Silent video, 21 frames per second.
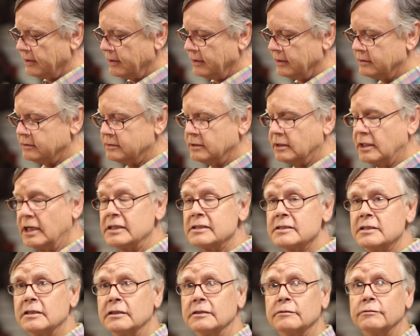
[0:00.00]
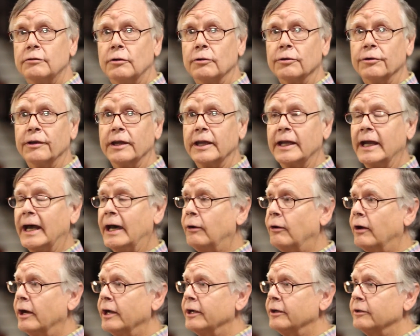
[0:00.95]
is the gusset is full grain
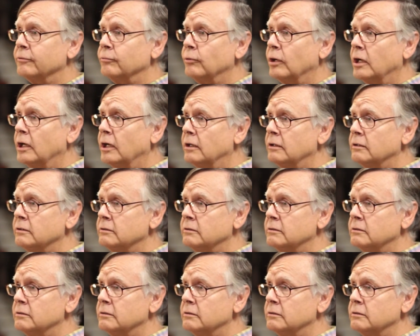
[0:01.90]
cowhide as well.